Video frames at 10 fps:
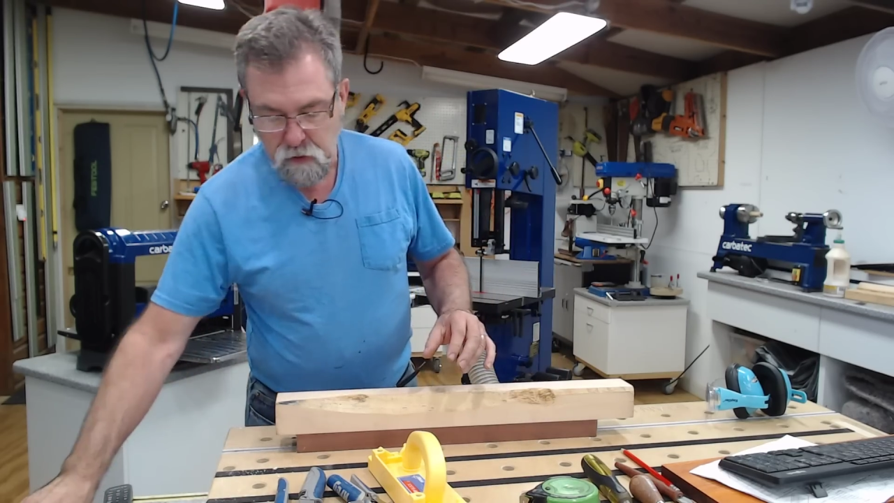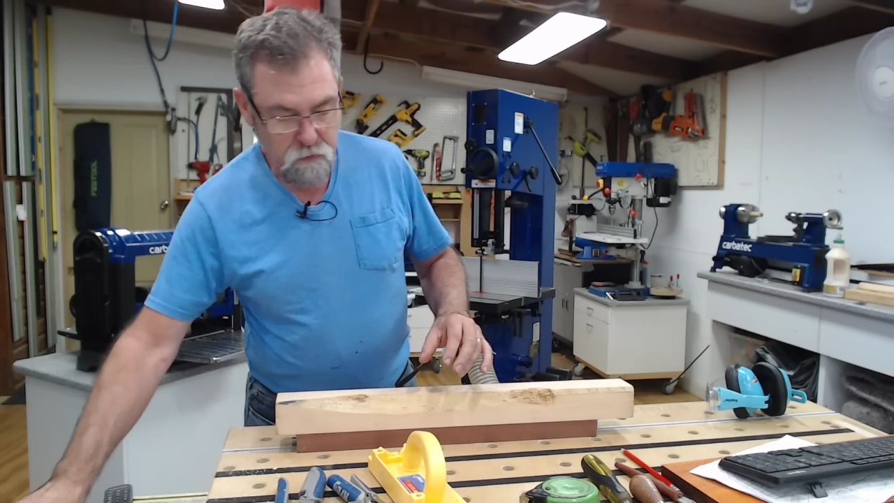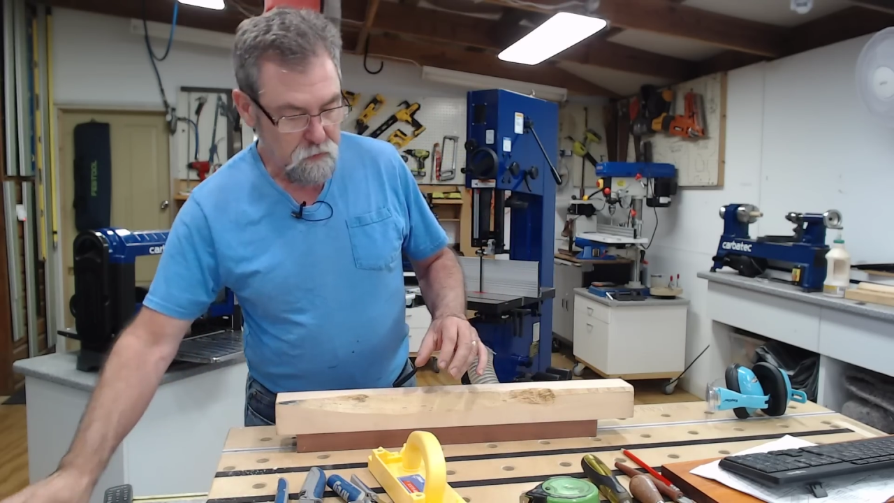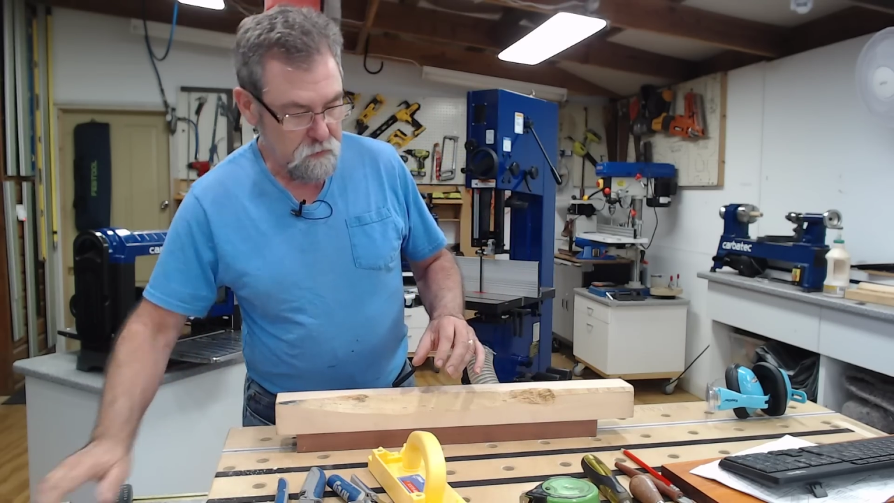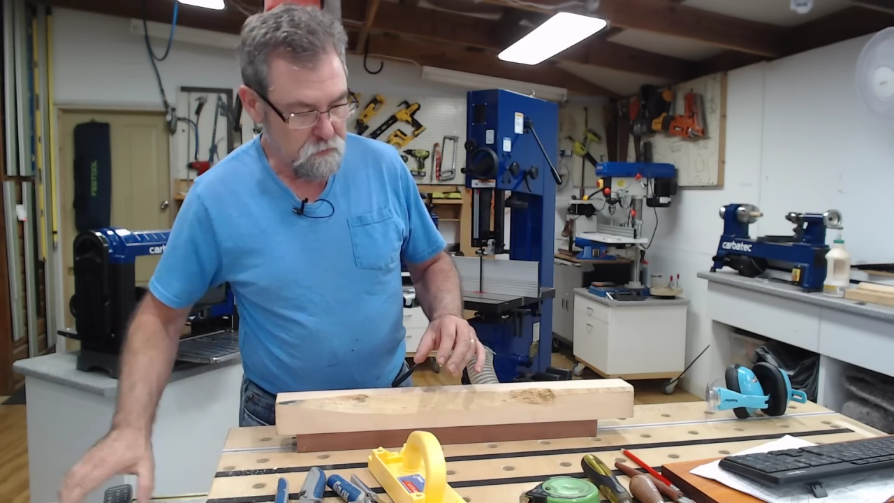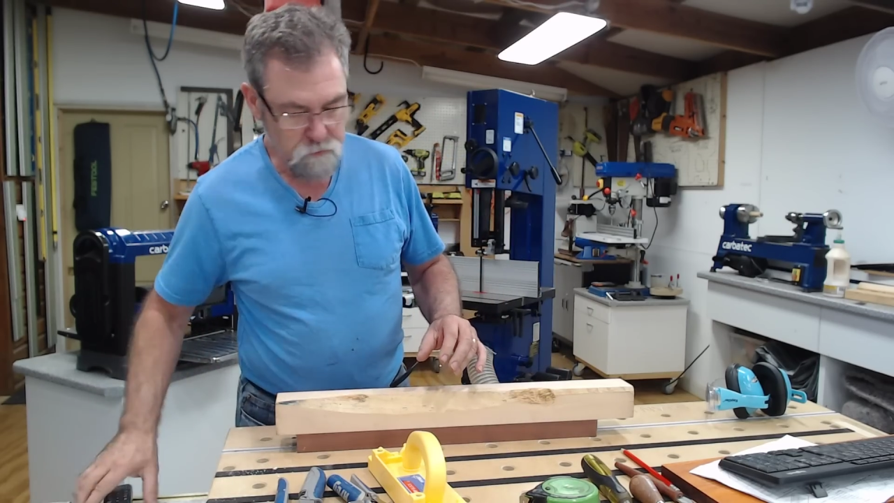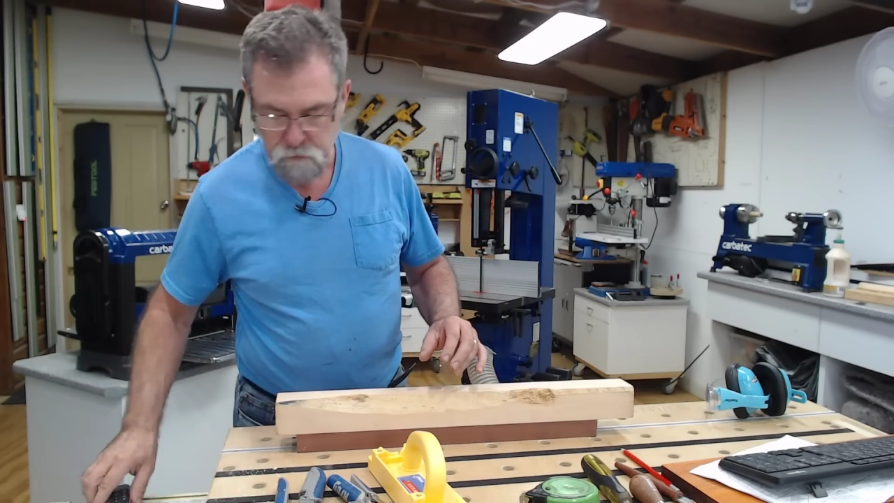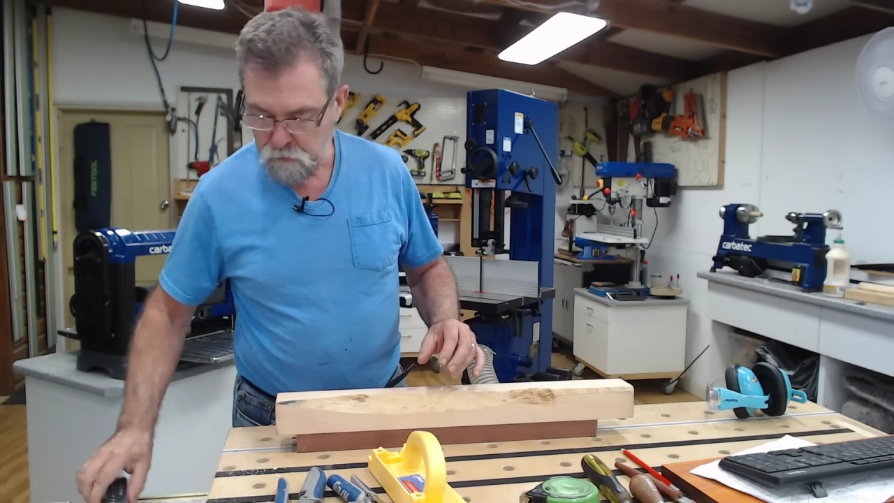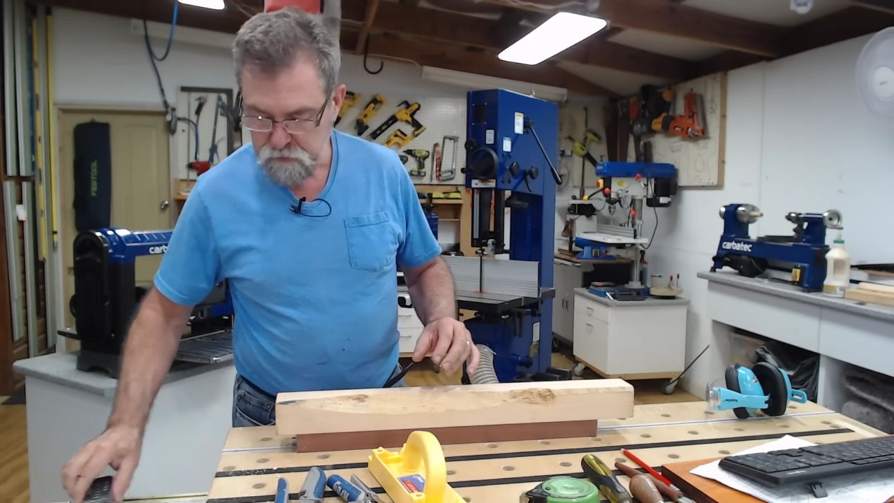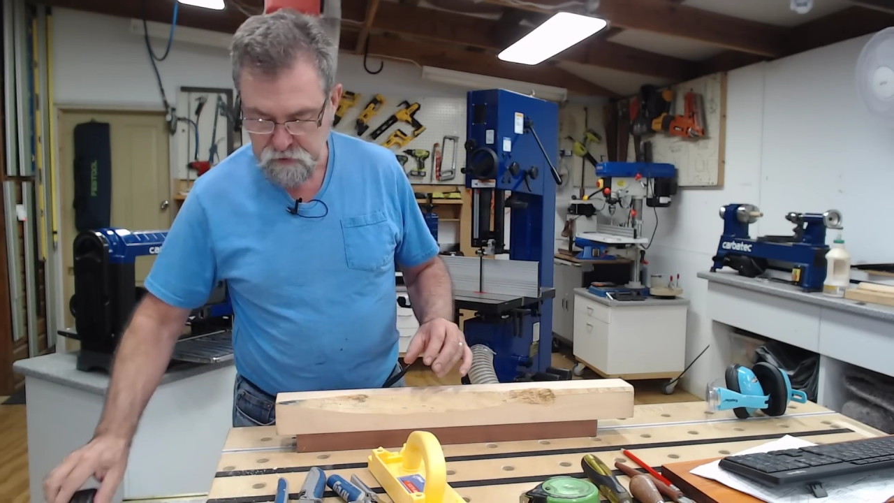All right,
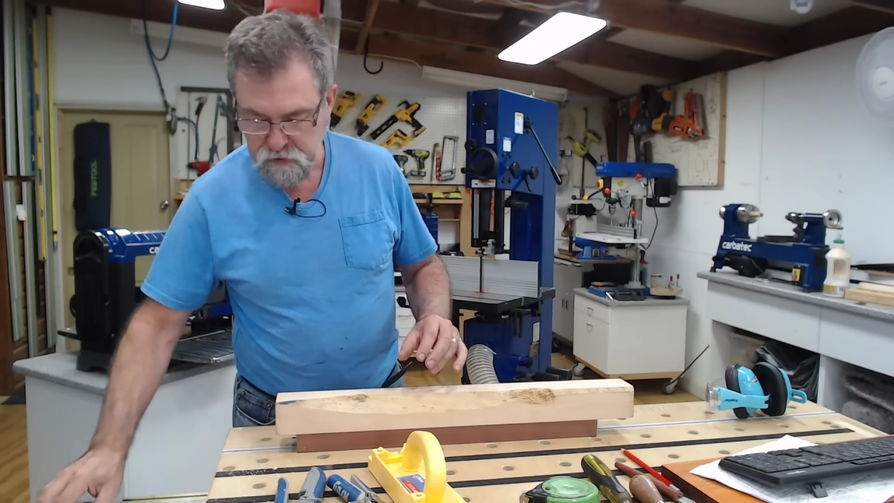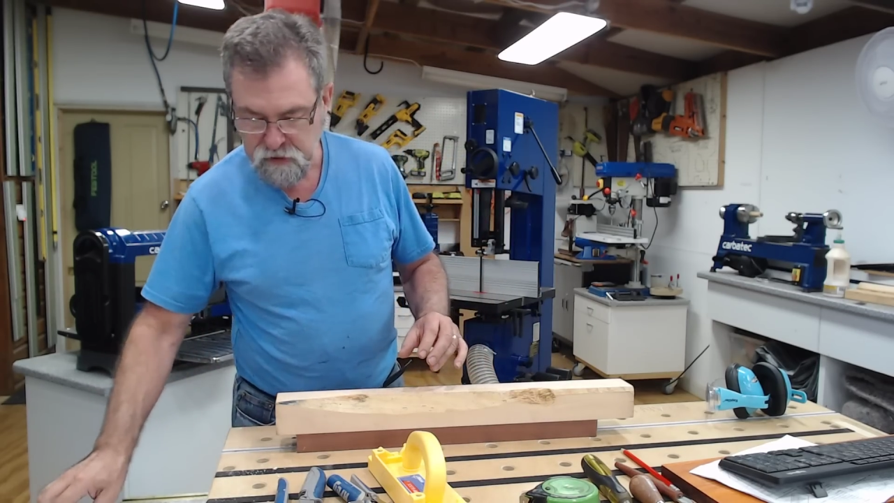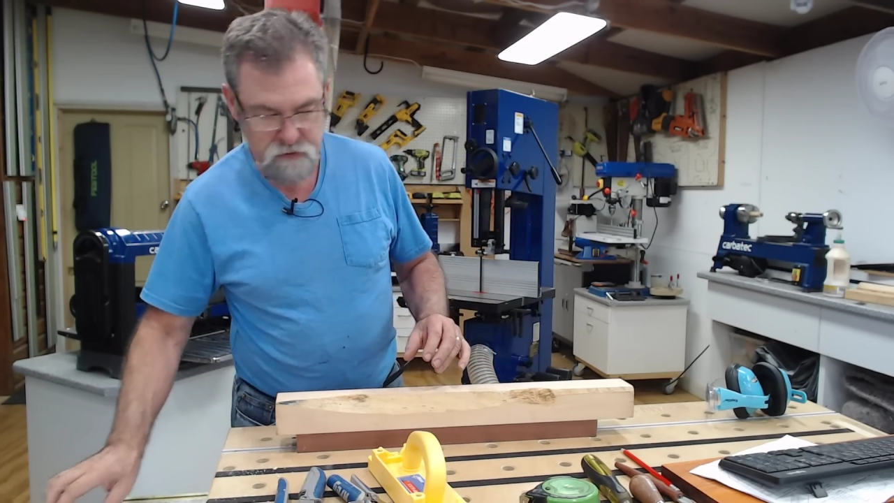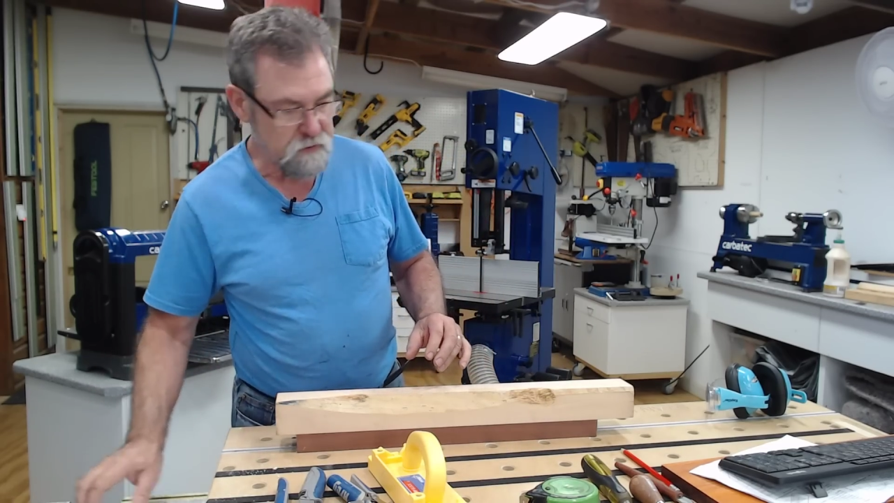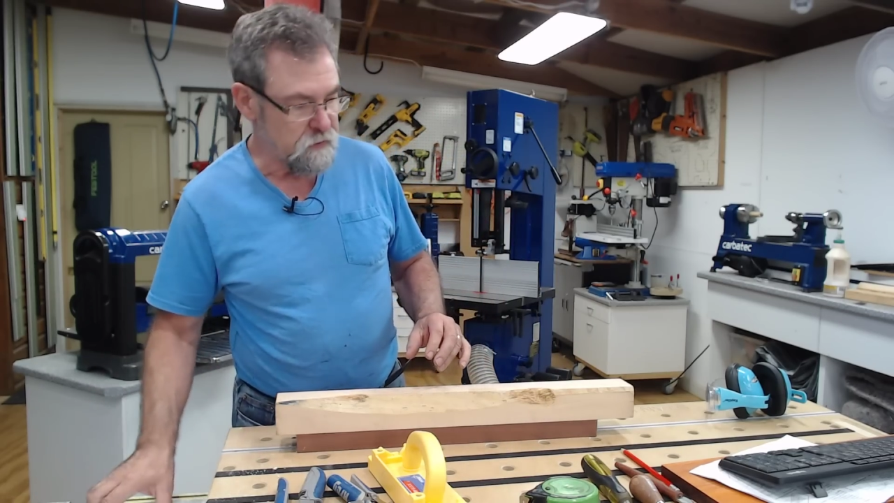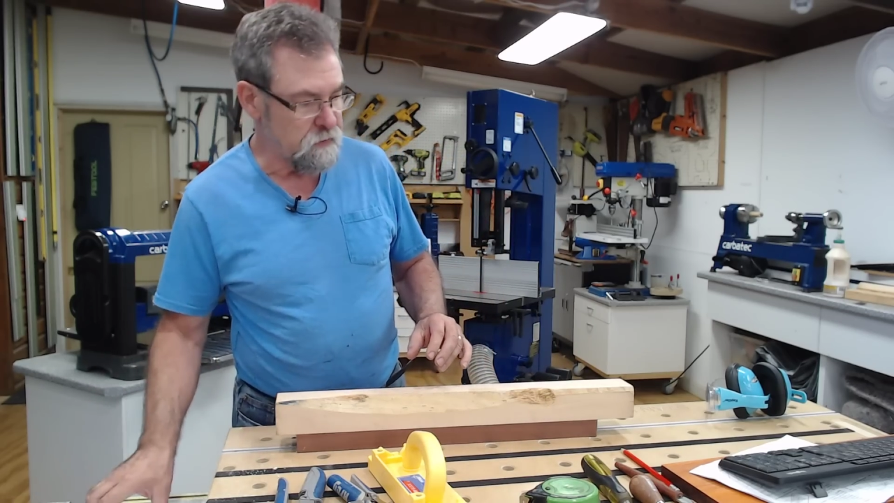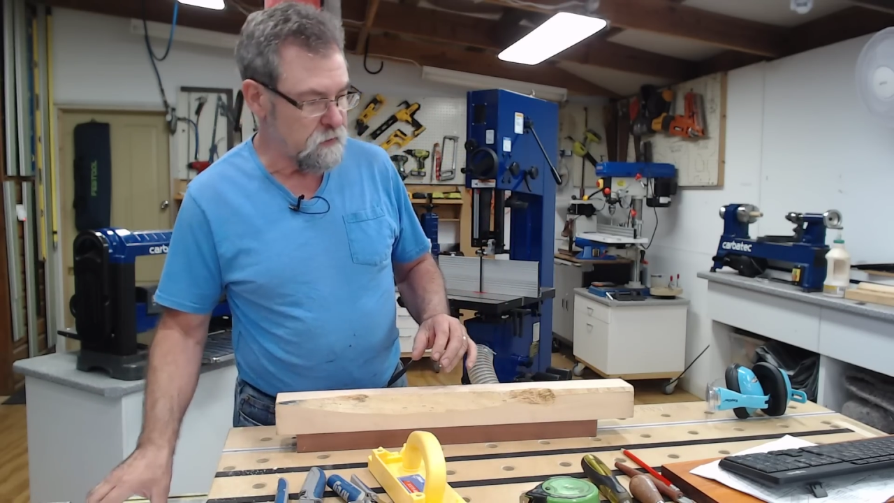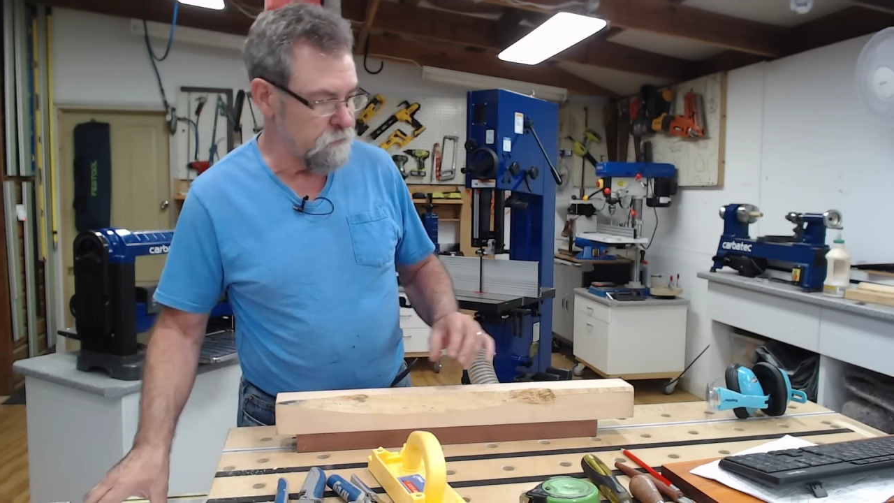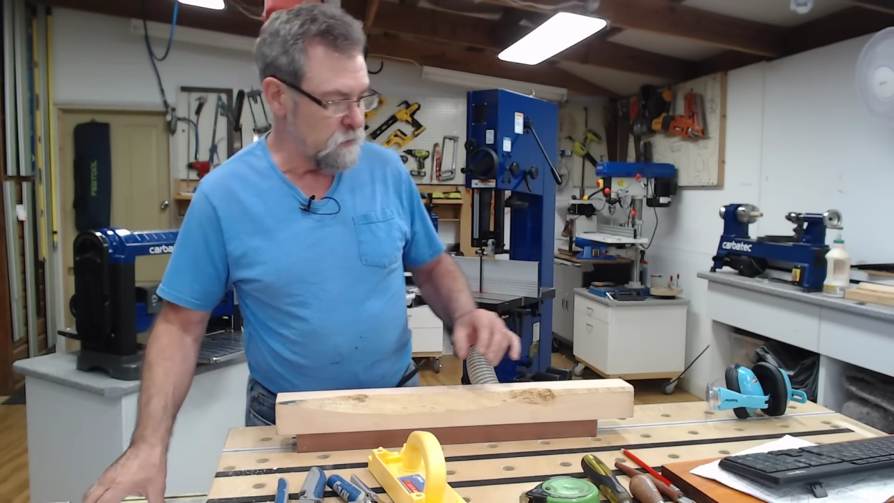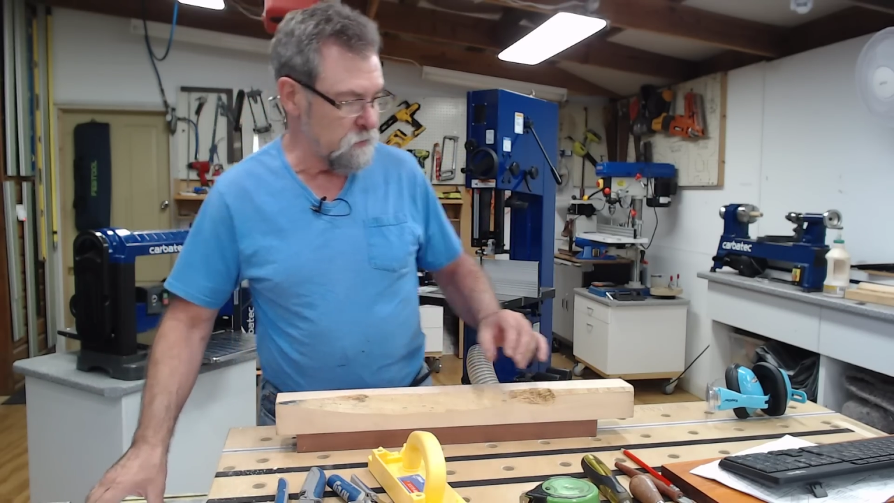what was the next thing
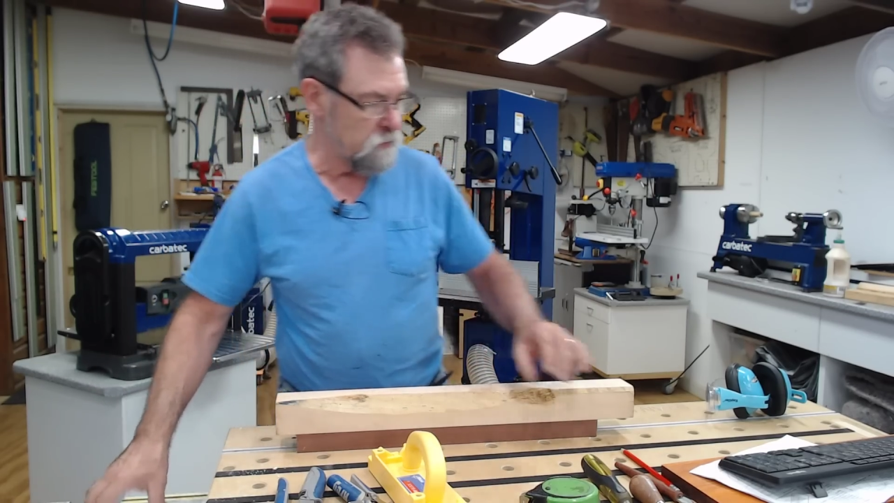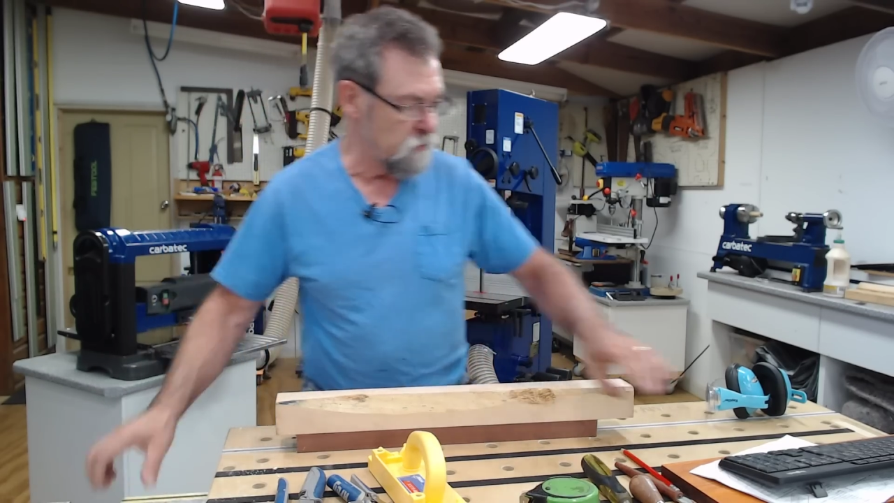that I'm going